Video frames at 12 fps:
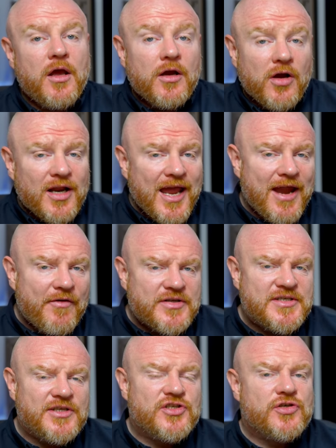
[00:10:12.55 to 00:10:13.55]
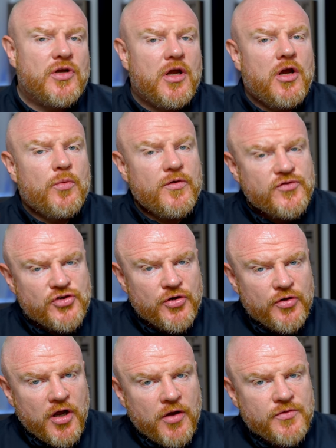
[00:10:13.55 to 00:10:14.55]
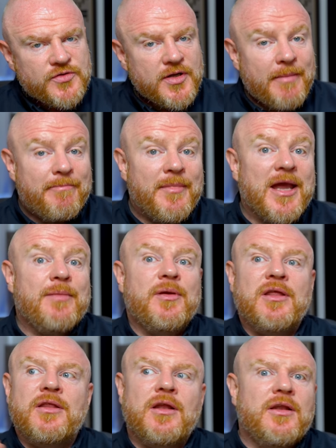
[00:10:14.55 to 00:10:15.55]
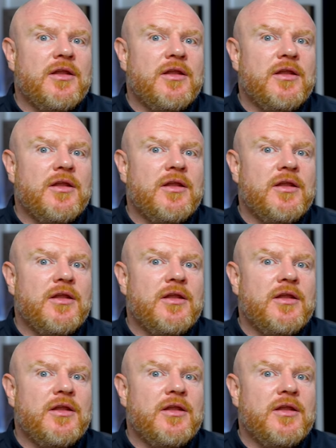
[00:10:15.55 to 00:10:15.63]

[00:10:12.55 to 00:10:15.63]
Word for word: kind of heritage with studios and maybe the,